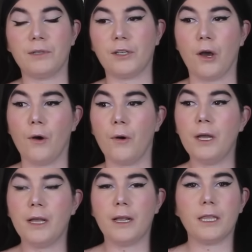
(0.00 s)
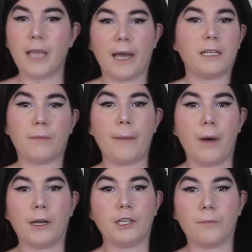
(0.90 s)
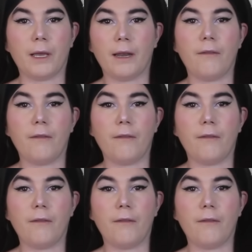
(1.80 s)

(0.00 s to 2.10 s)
so that is my punishment.